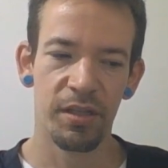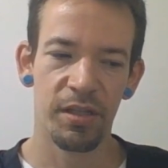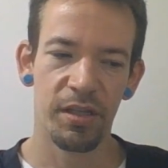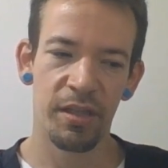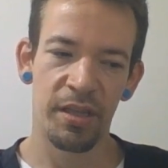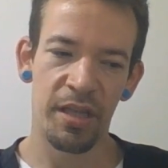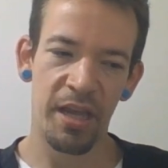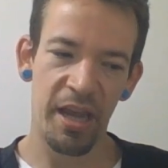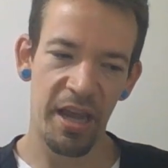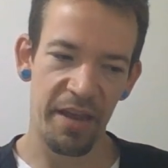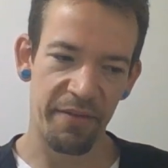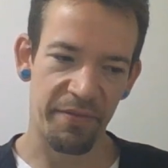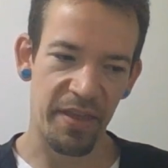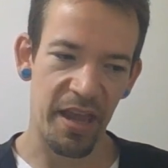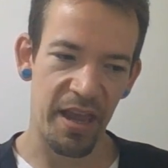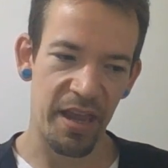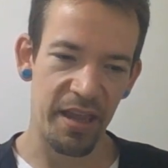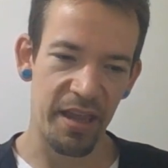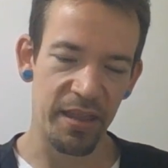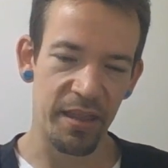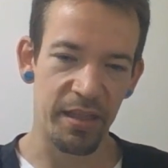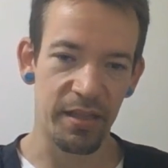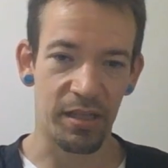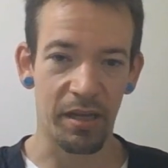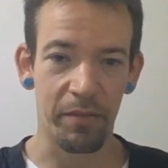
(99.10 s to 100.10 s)
they have that
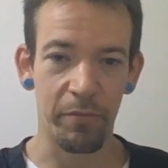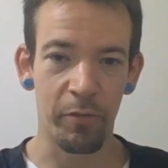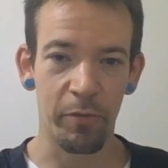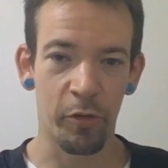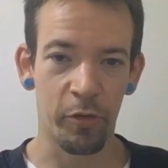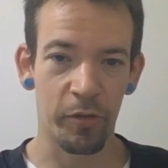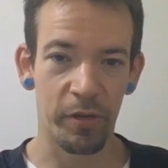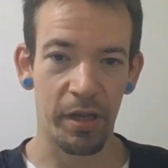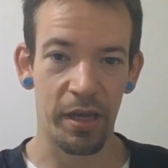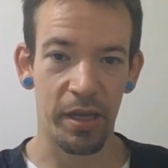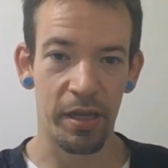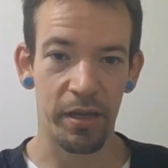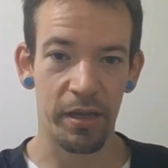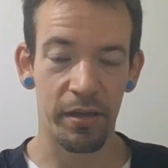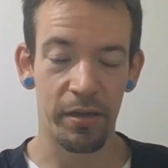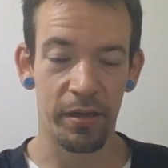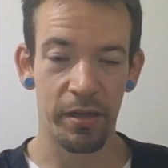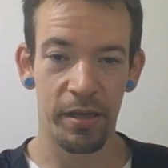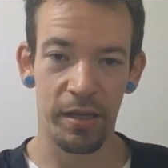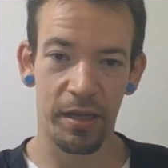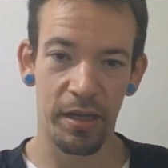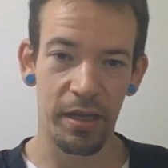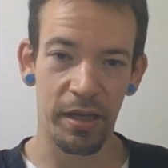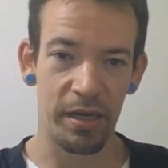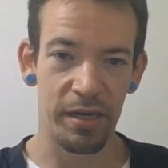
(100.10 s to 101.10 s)
and then Tabe hodai
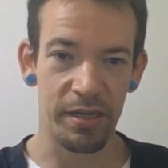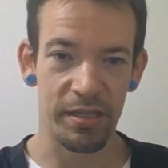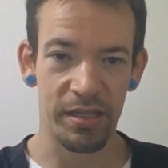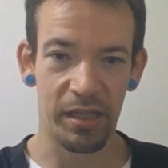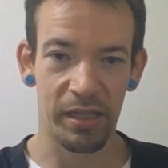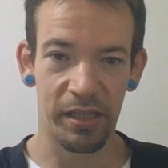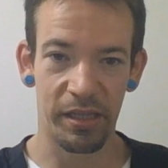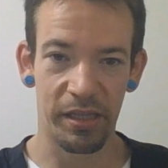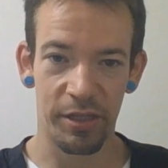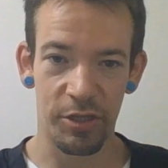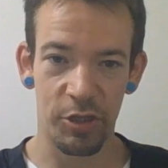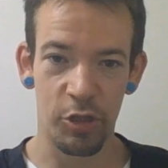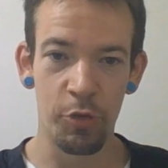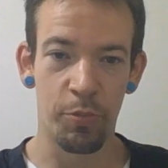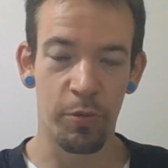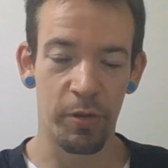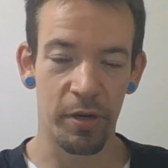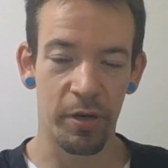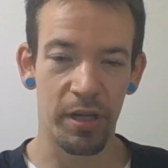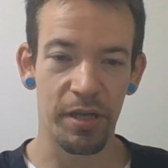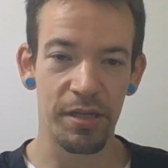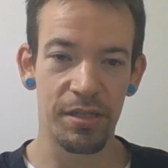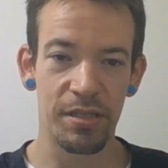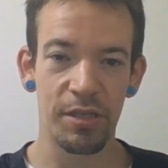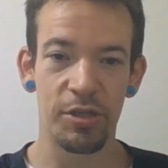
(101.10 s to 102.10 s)
again it's not like super
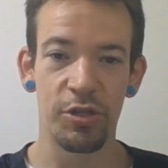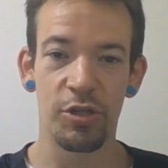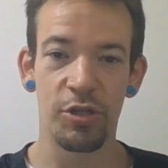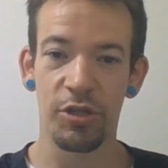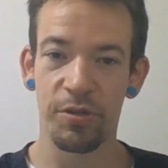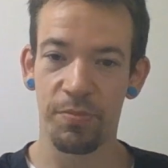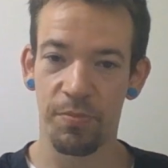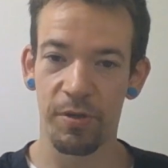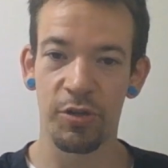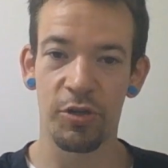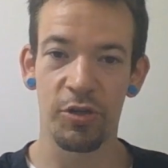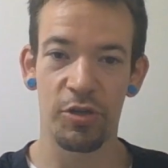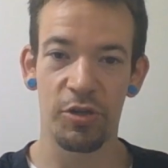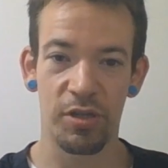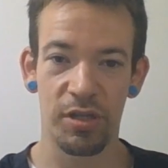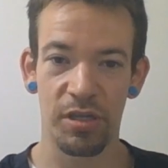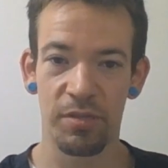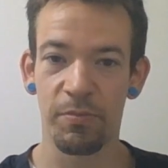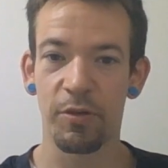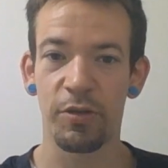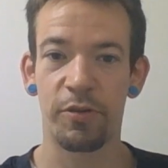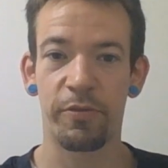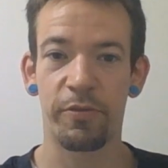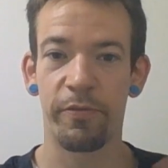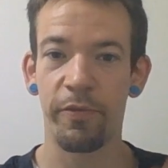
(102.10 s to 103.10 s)
nice dishes, but just as
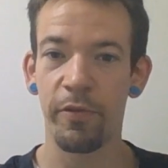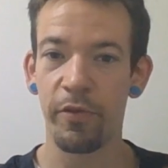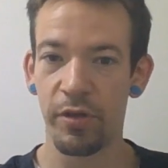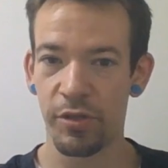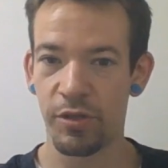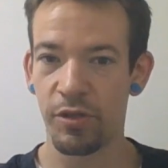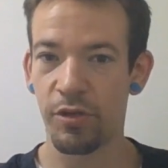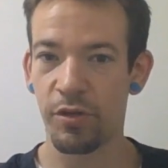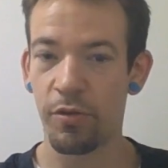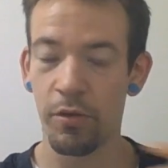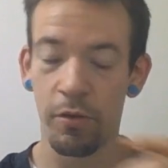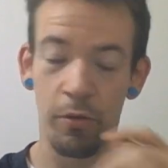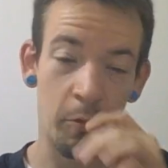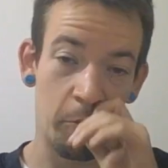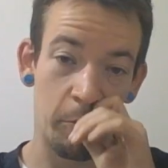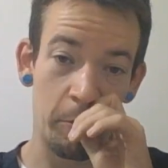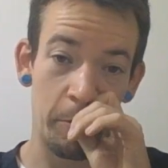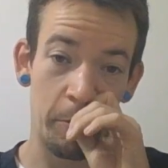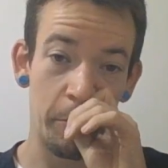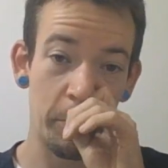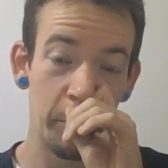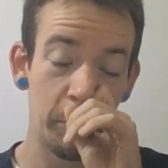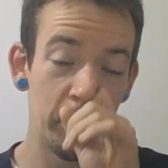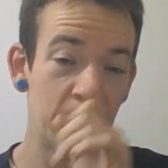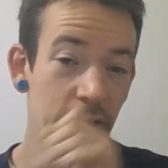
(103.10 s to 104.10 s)
much food as you can
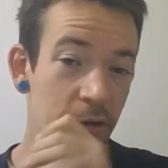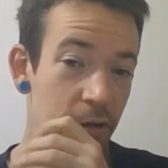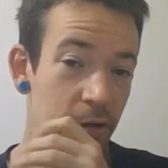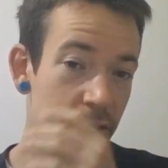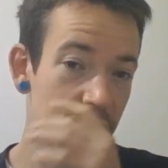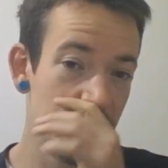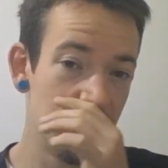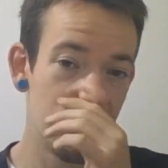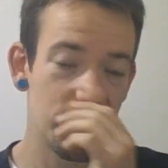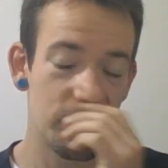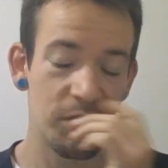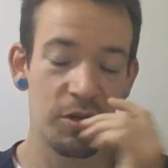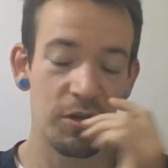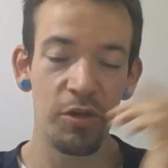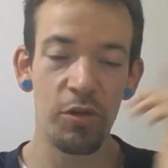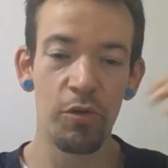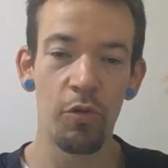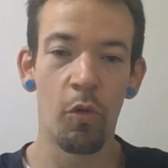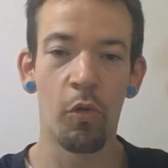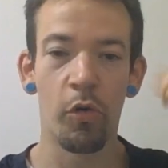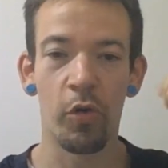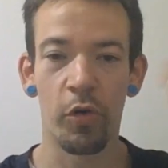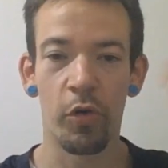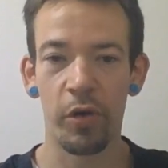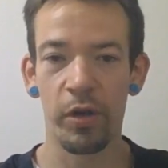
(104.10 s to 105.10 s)
order. So you
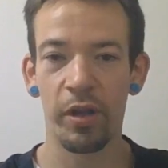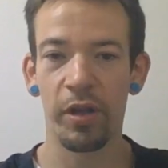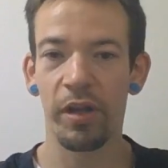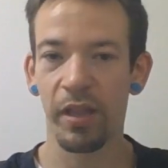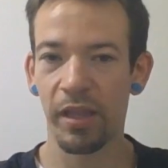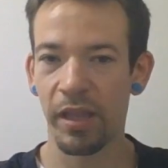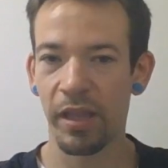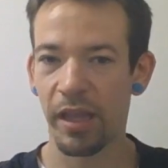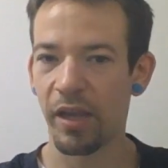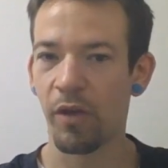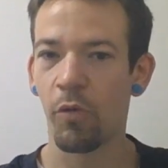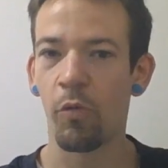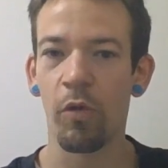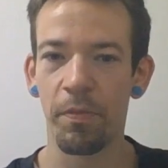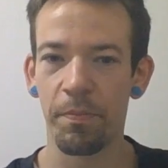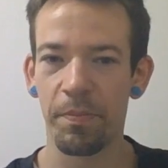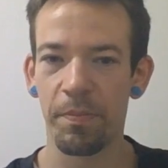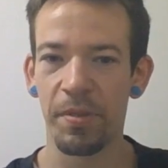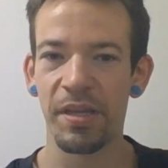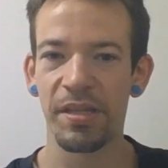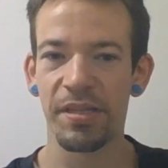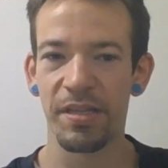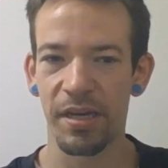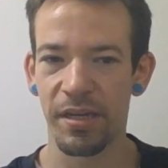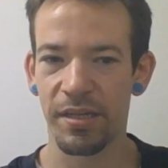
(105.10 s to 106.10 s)
ordered it like one
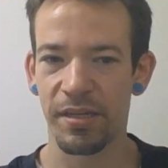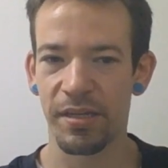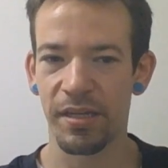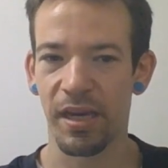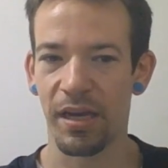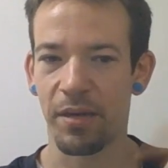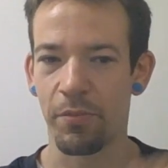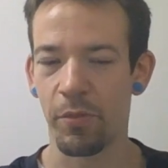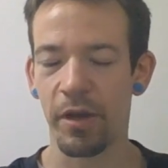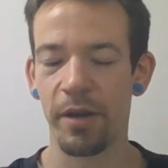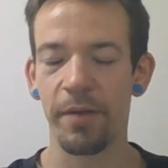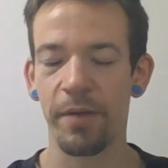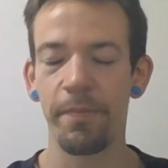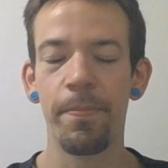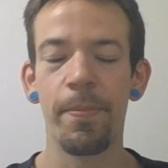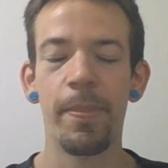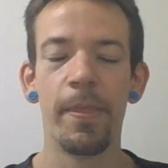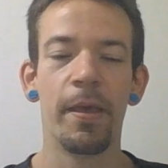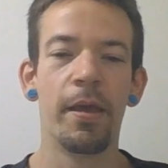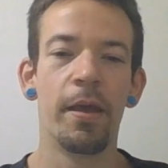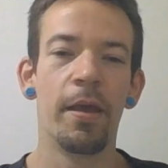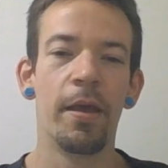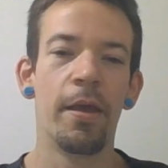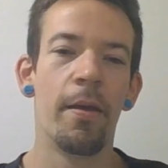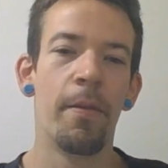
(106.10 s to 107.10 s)
piece at a time, right?
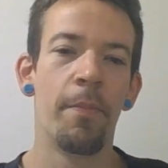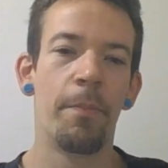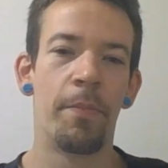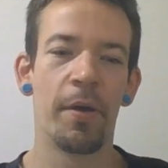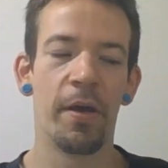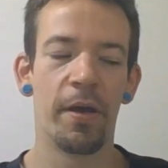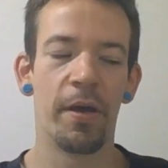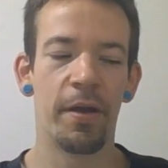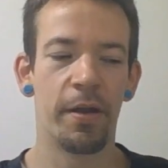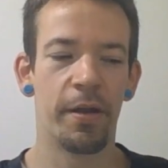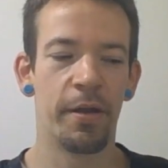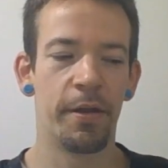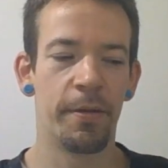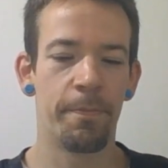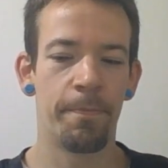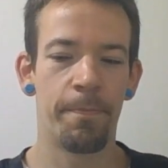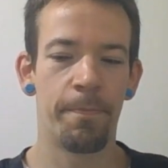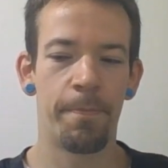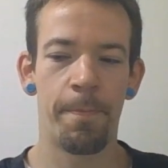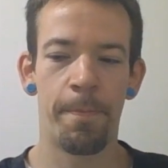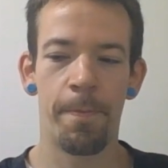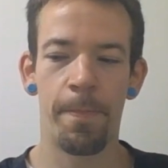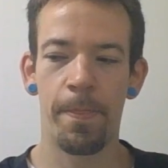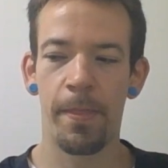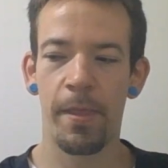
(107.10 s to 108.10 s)
But
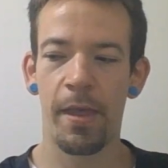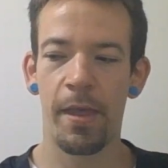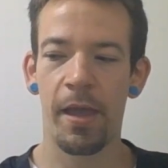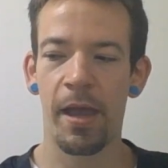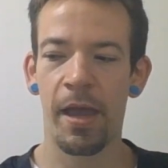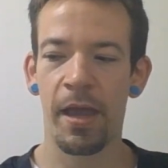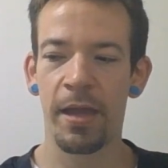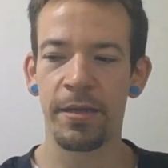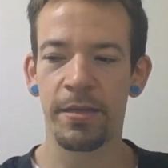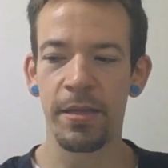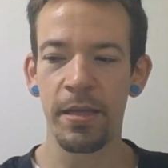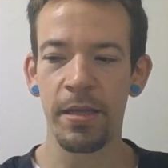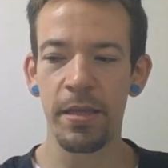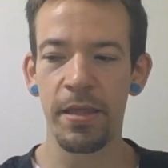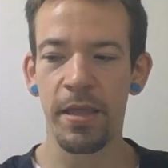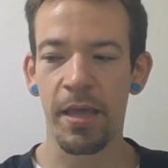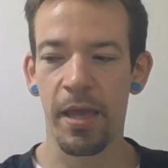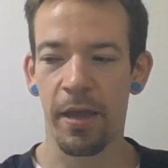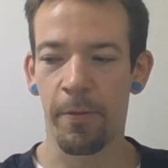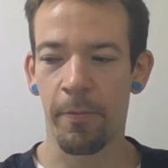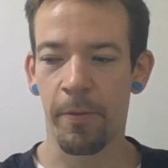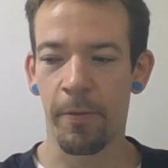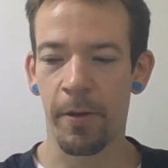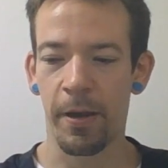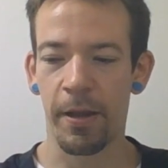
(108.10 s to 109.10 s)
um I did
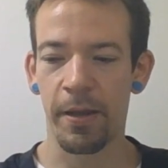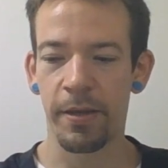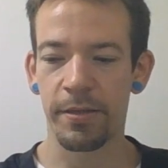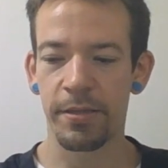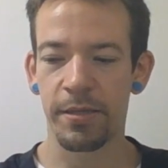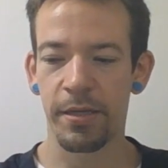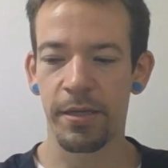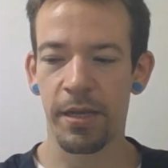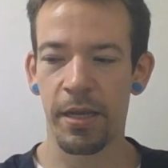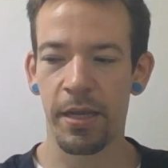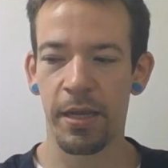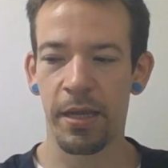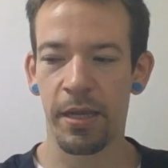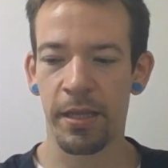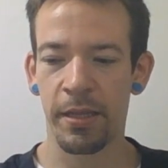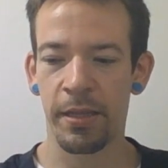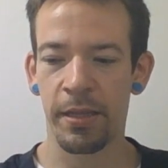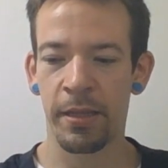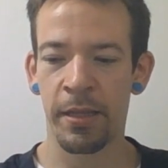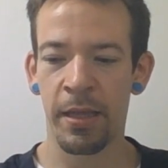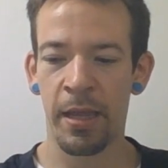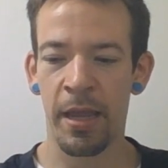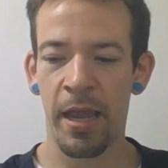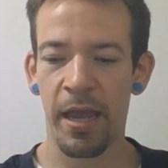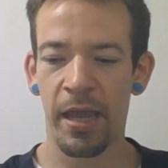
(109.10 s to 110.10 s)
that, right? And
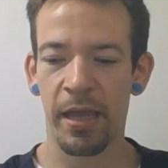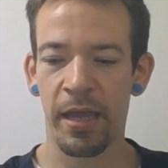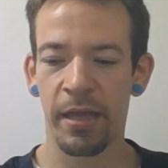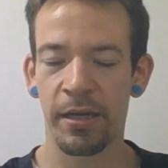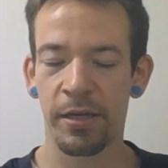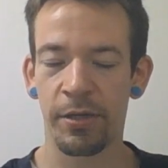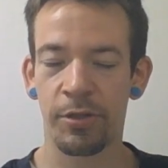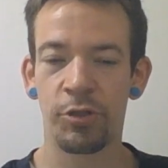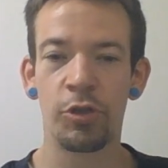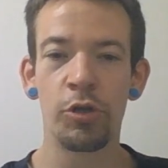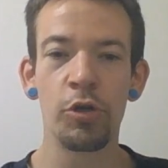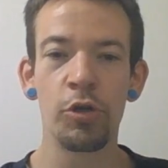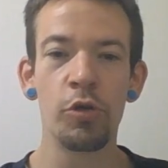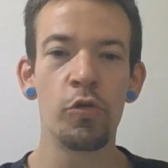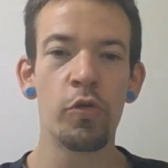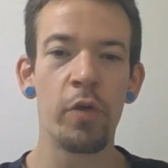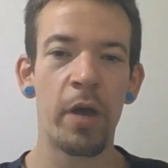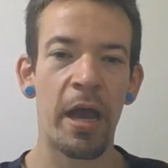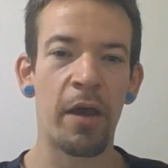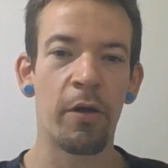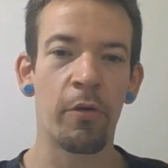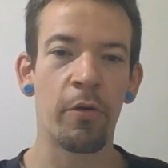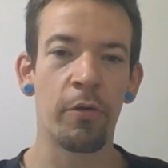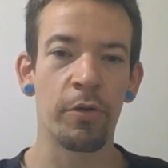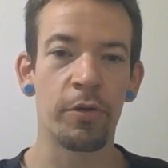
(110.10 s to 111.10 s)
they had two
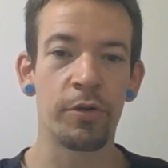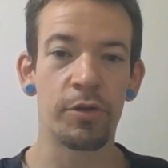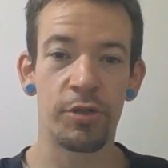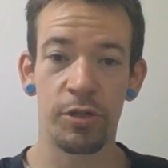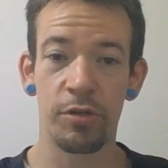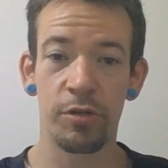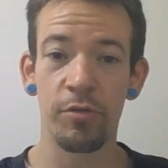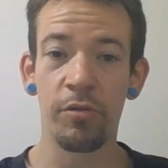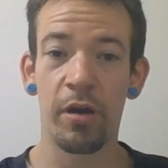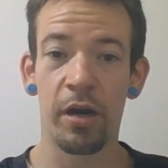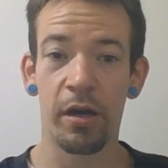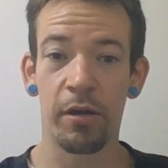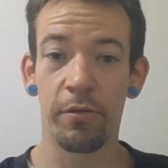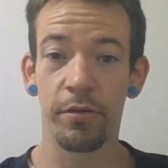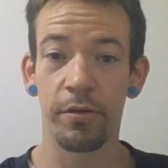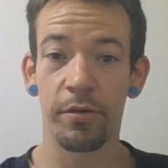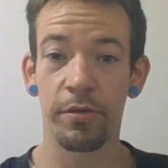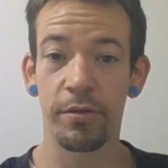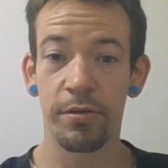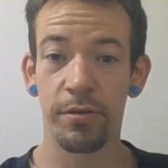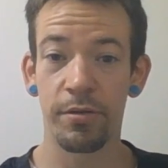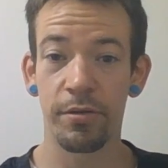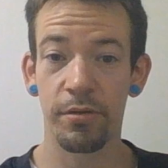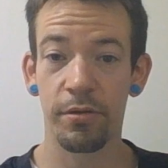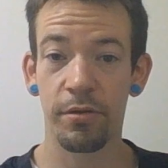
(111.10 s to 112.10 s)
hours, two
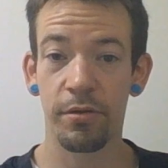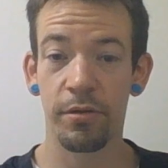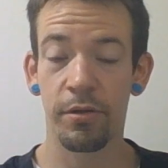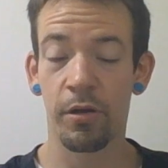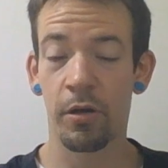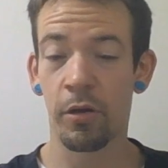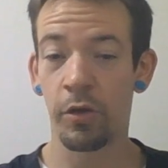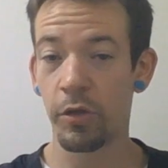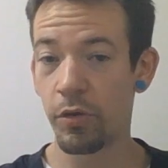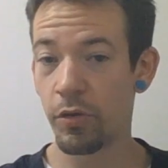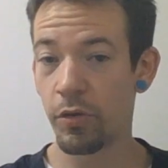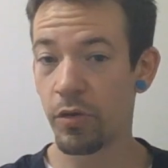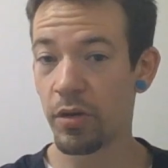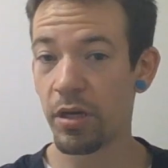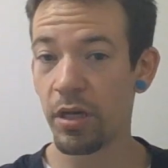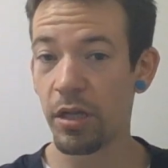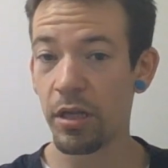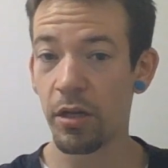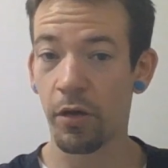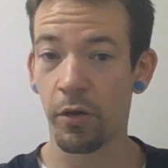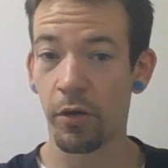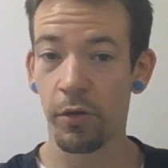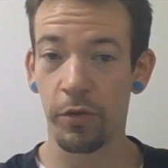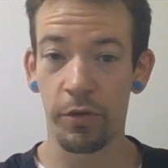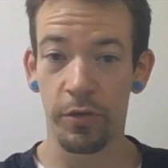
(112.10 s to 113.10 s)
hours, all you can eat,
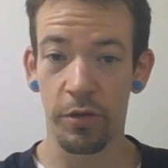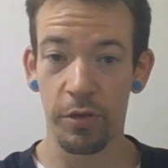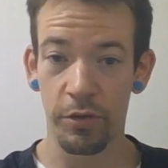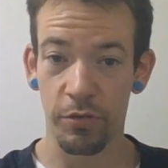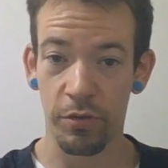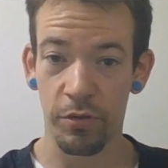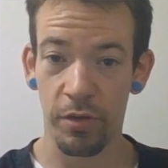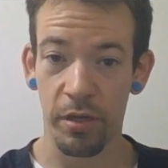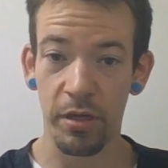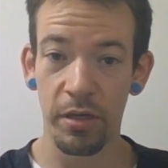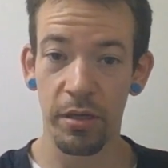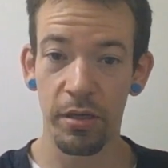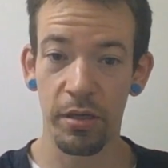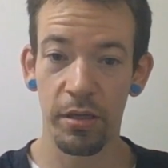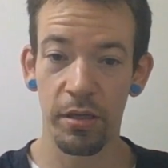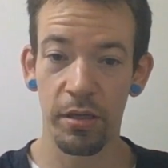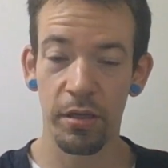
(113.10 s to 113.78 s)
all you can drink